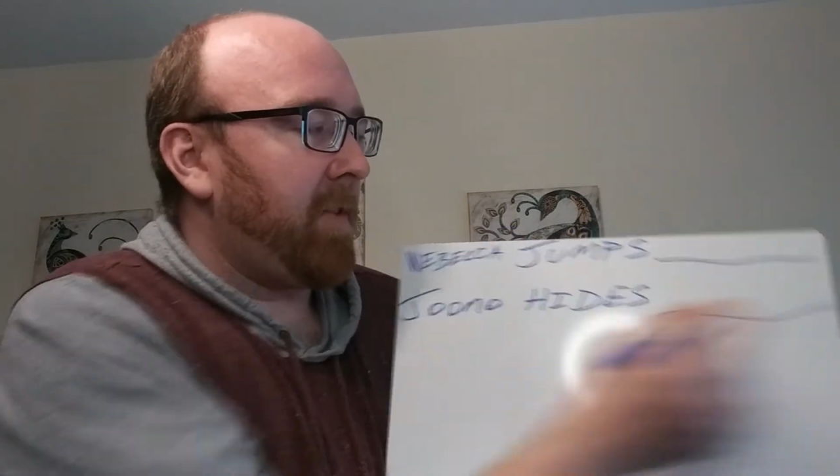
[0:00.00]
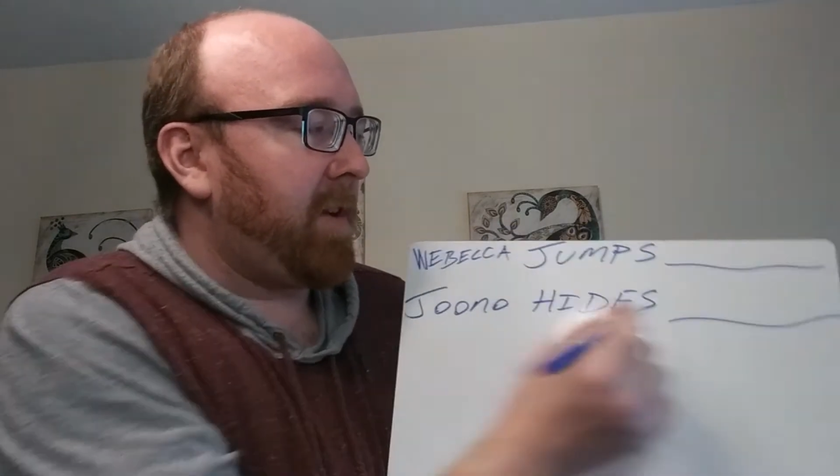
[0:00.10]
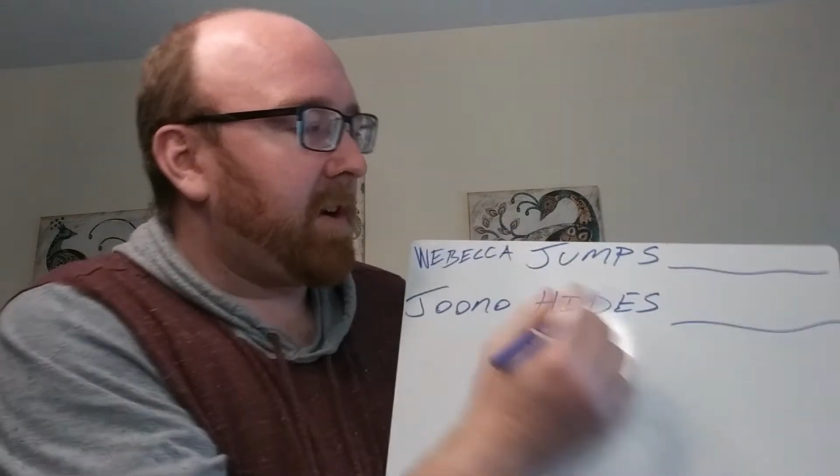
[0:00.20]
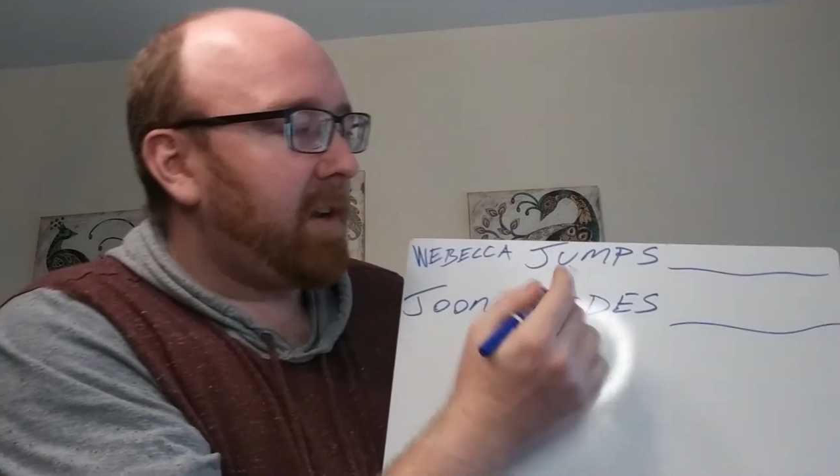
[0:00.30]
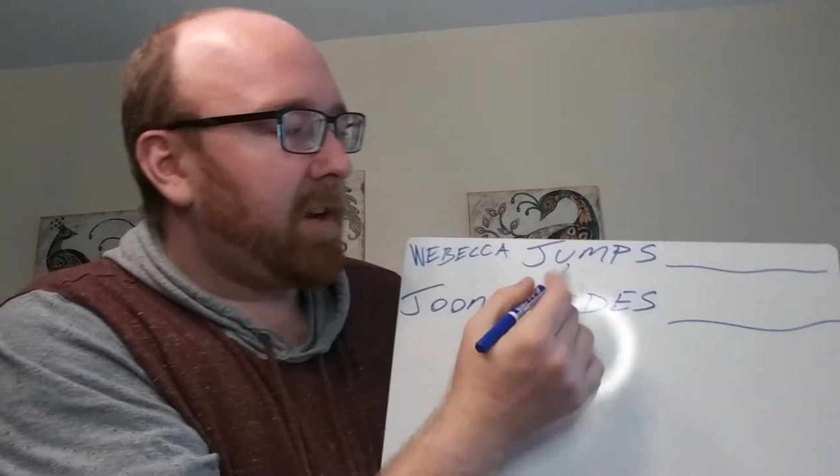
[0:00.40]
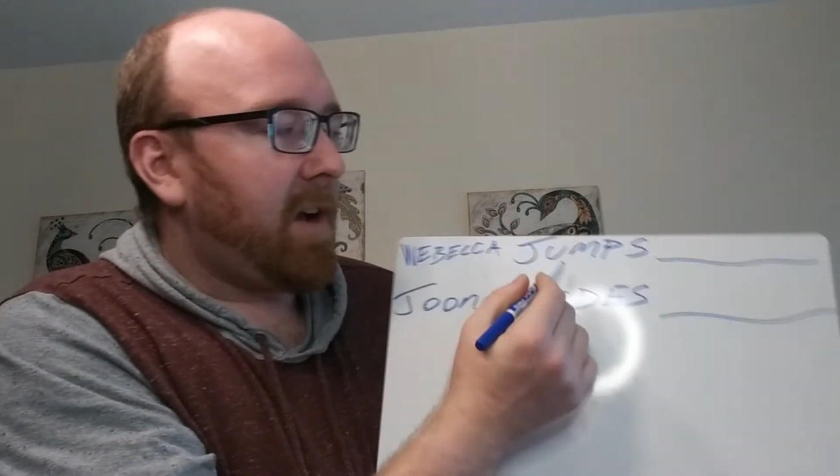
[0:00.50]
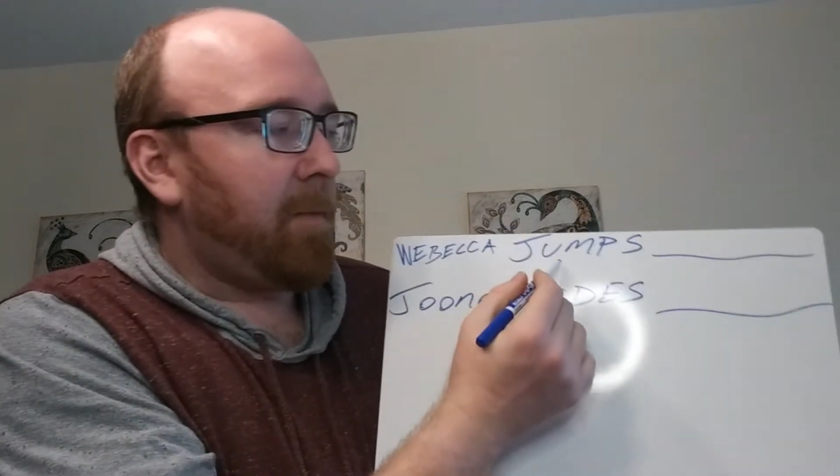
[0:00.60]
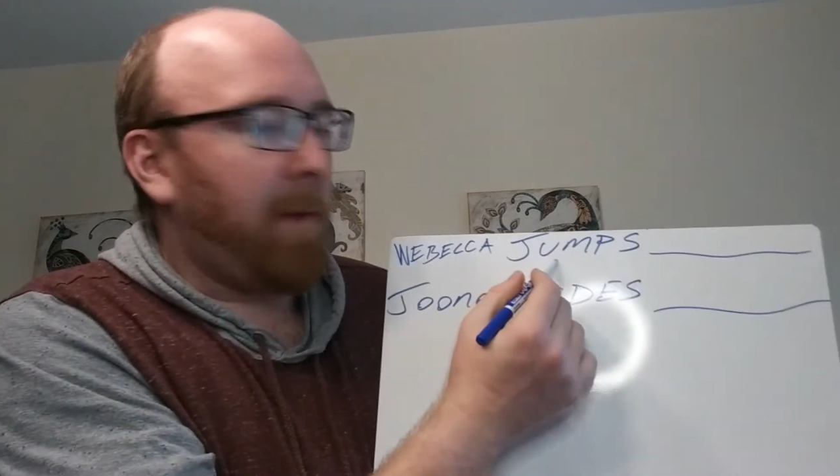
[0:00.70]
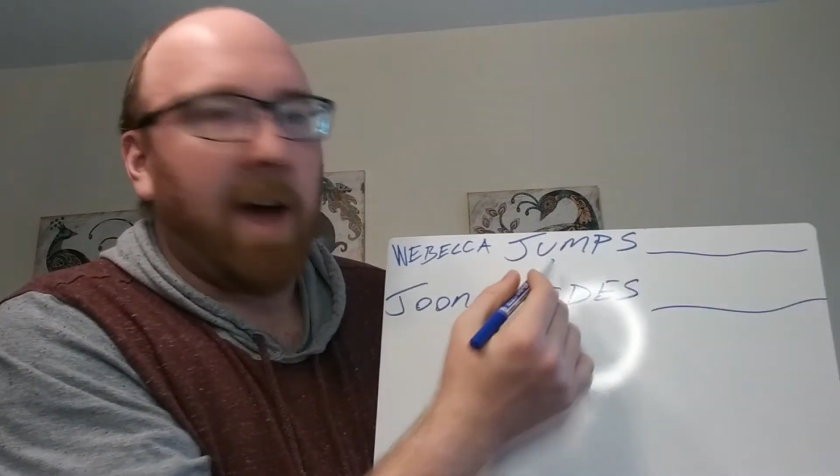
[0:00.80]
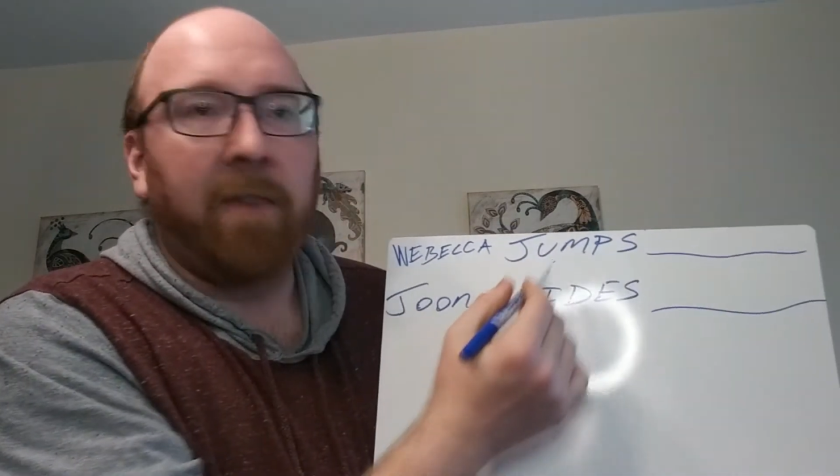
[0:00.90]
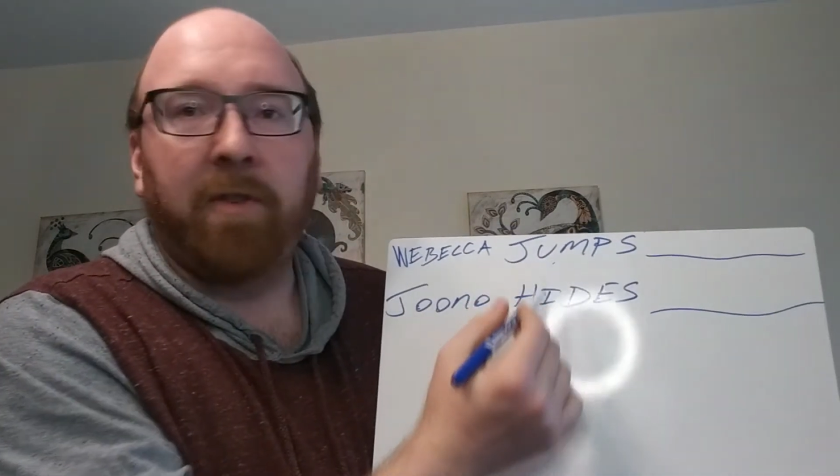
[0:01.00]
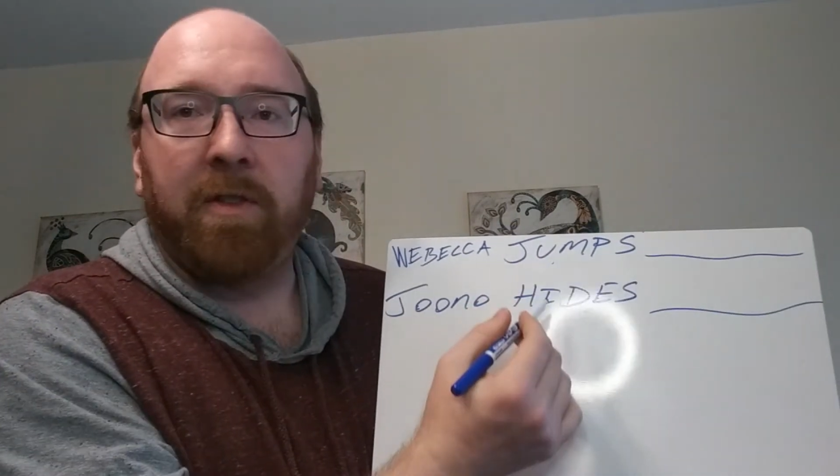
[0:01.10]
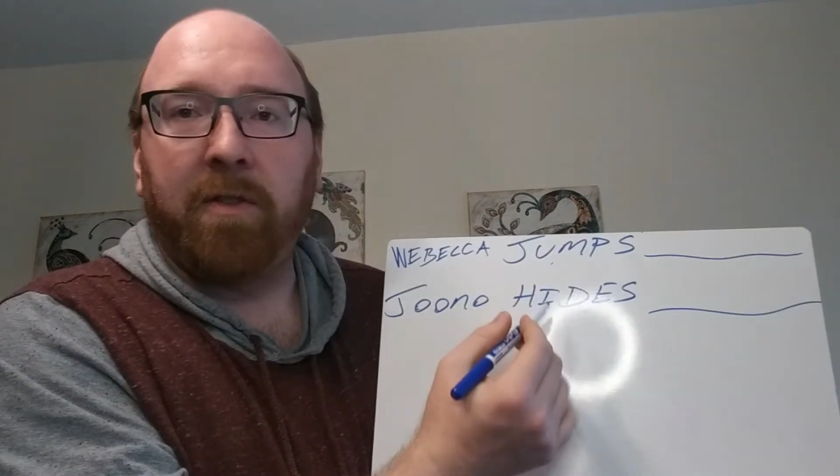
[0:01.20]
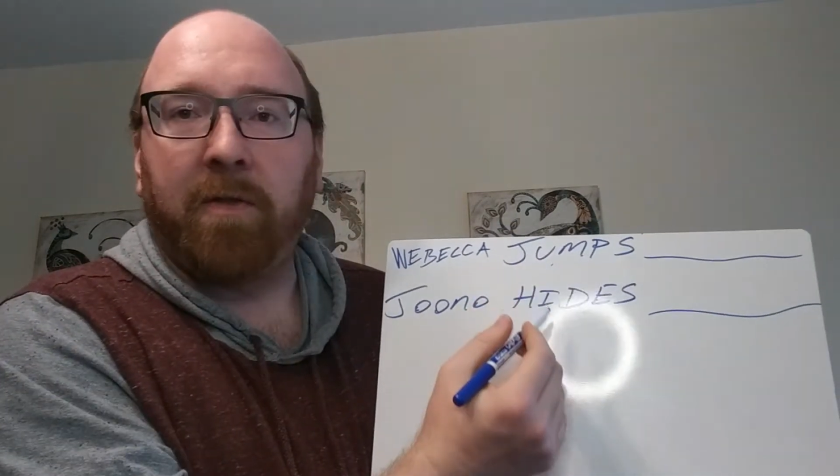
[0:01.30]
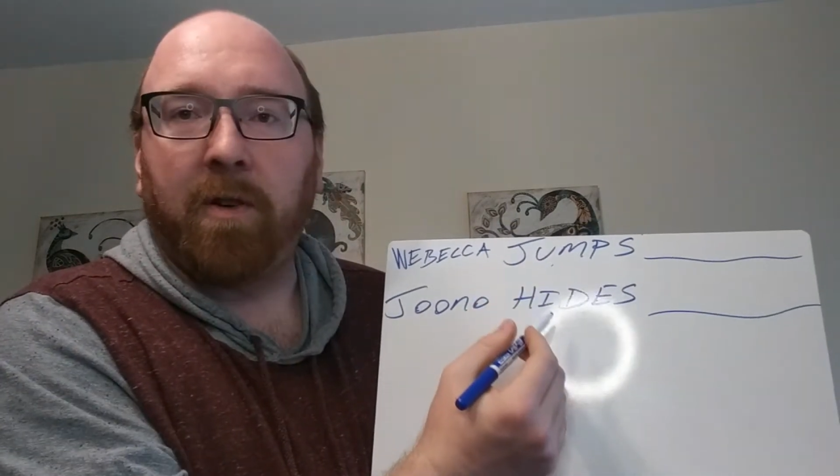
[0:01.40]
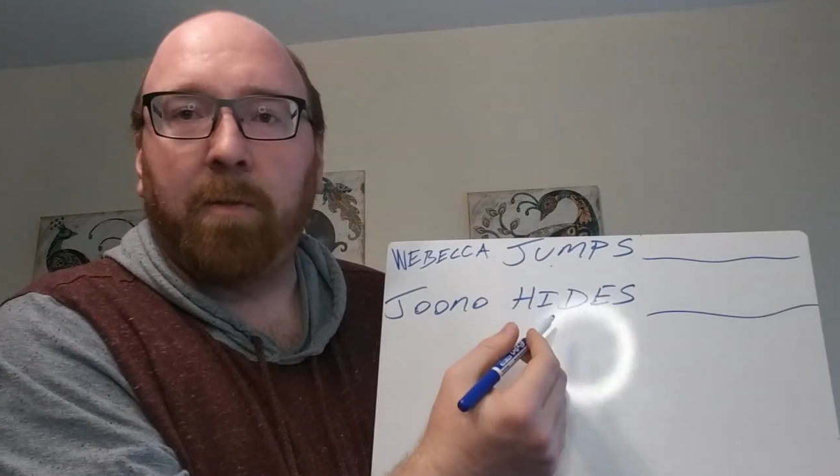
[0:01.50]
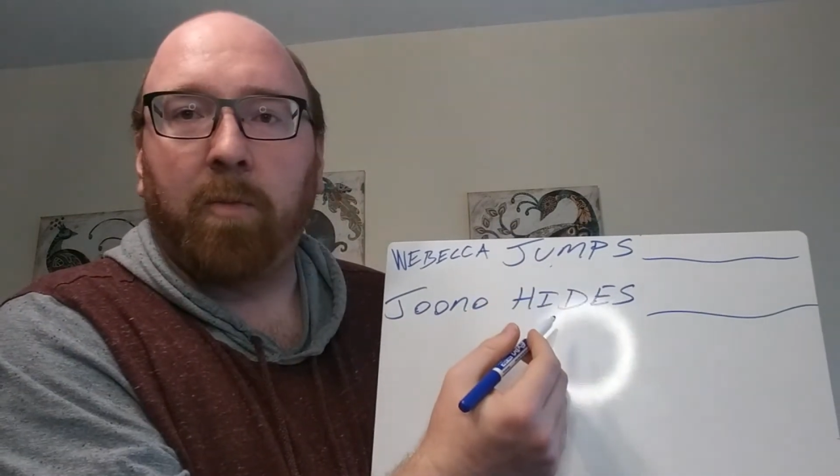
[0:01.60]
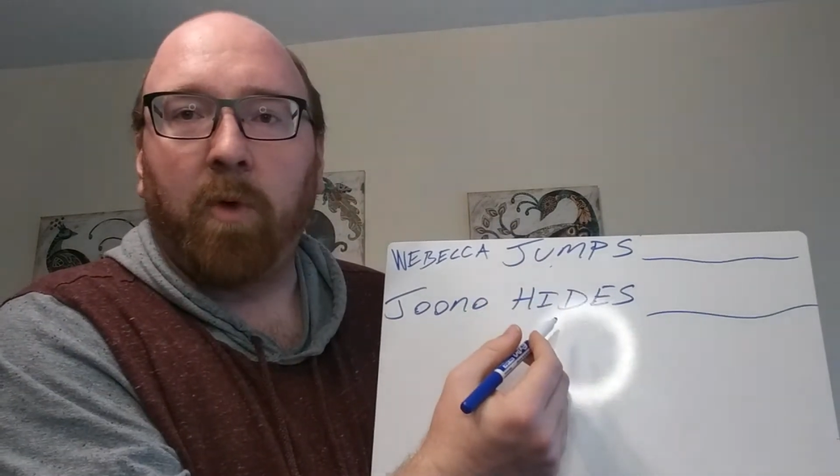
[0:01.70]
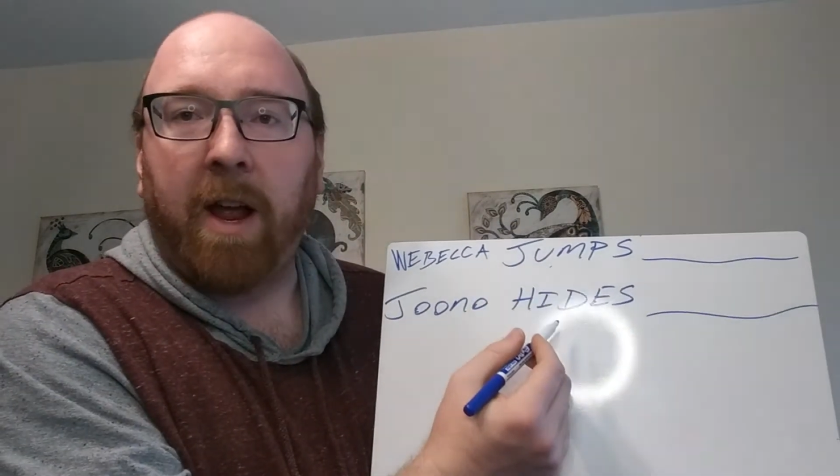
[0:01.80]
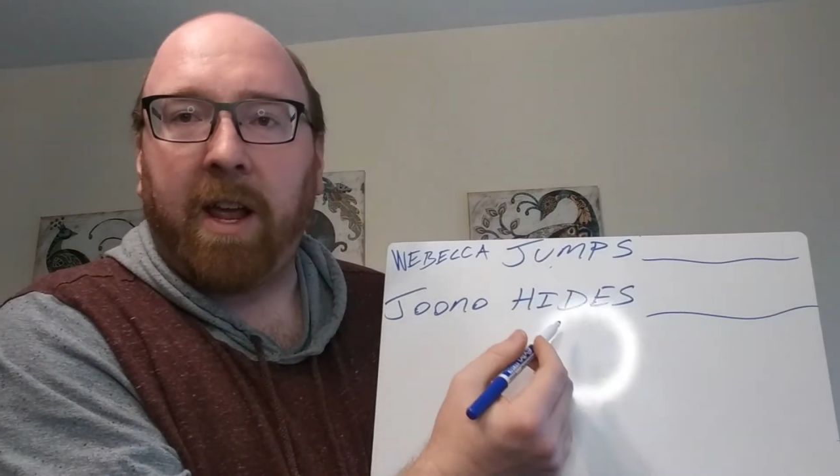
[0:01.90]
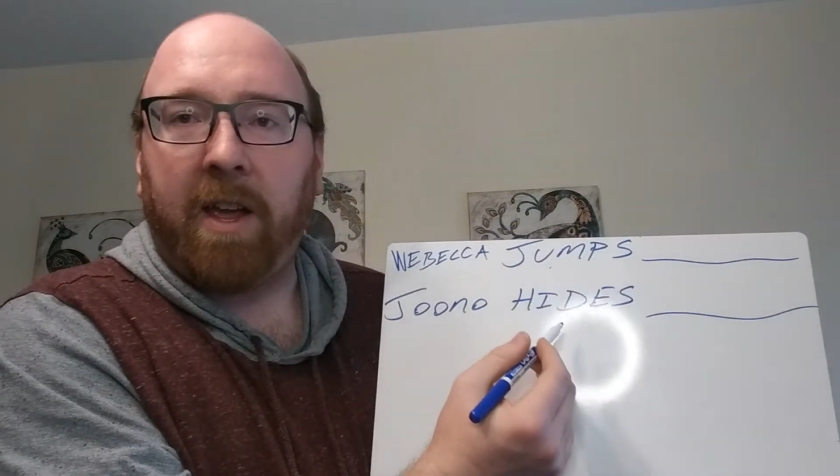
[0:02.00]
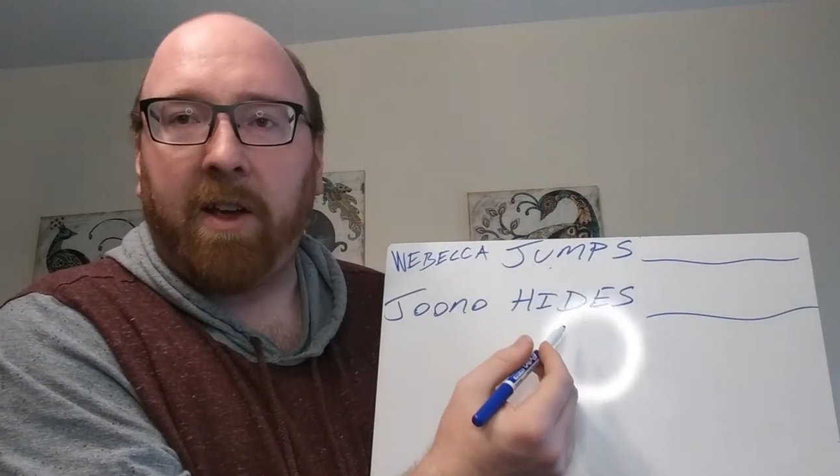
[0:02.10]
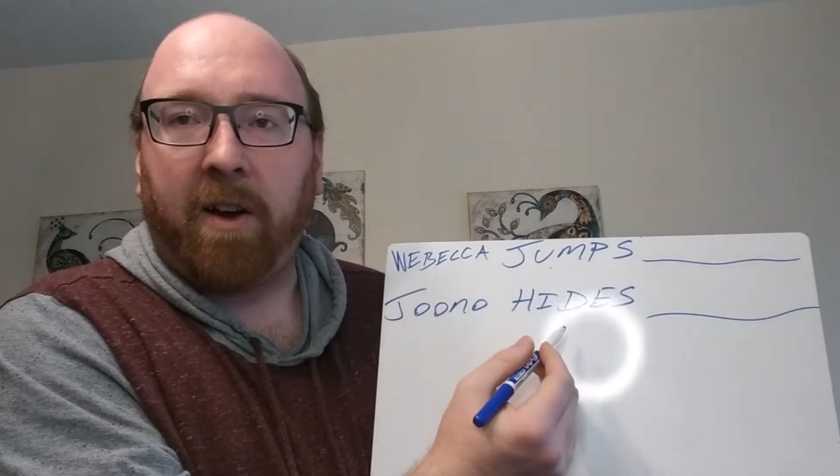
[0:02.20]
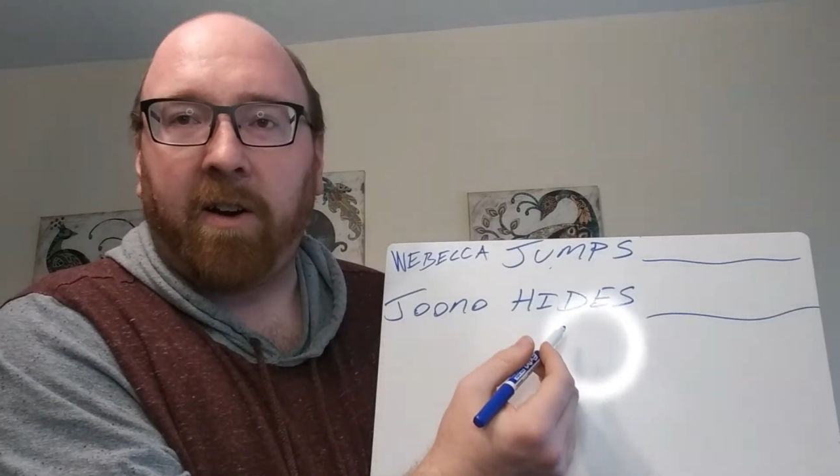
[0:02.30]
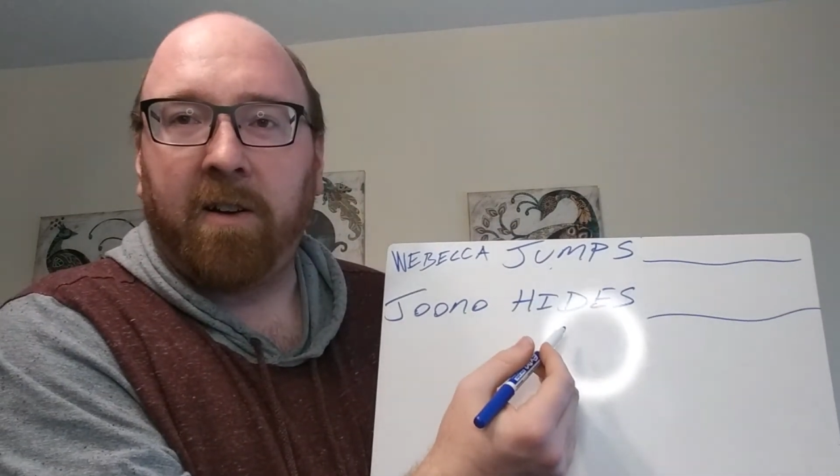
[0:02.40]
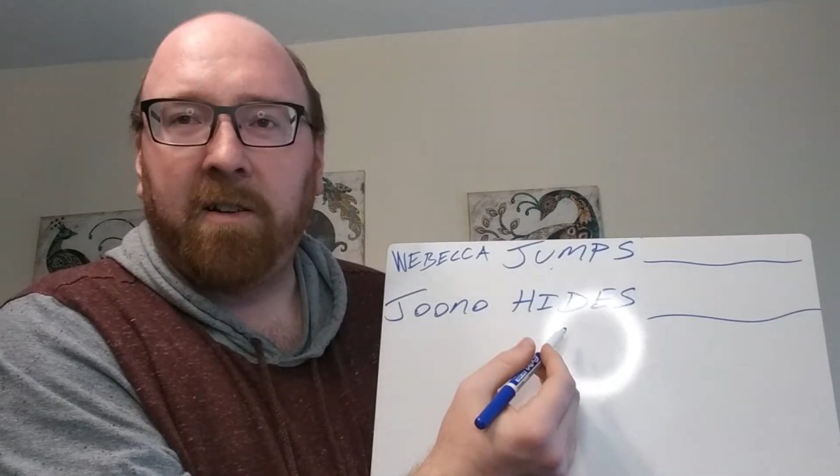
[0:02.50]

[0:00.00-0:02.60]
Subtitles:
they're going to come after the verb right here.